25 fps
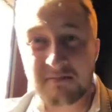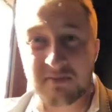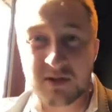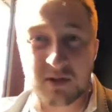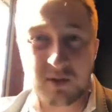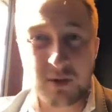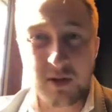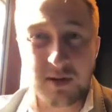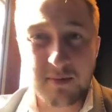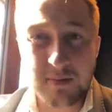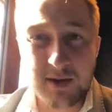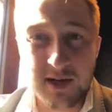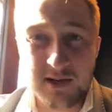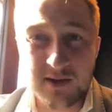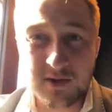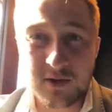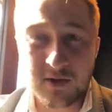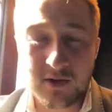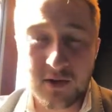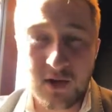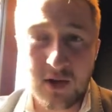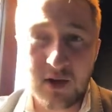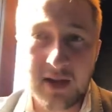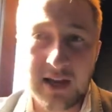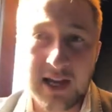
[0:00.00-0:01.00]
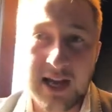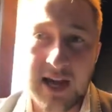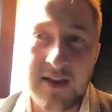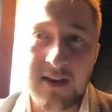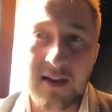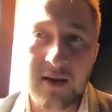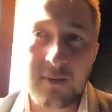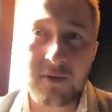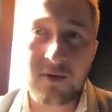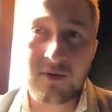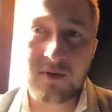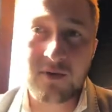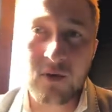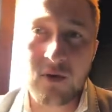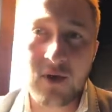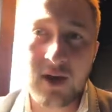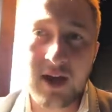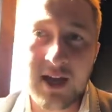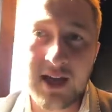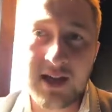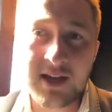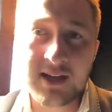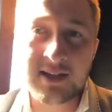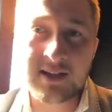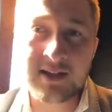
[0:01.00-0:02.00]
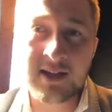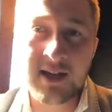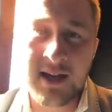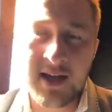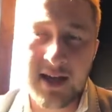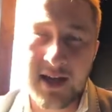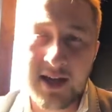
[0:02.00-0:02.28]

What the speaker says: 20 minutes or so to gather beforehand.